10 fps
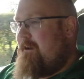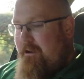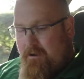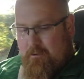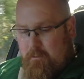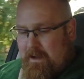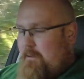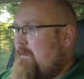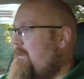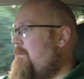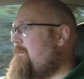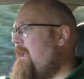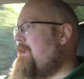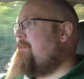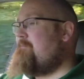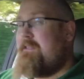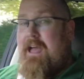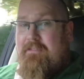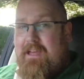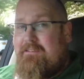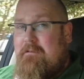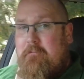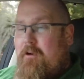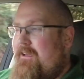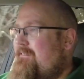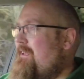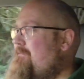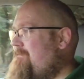Oh wow, okay, yeah, that's impressive,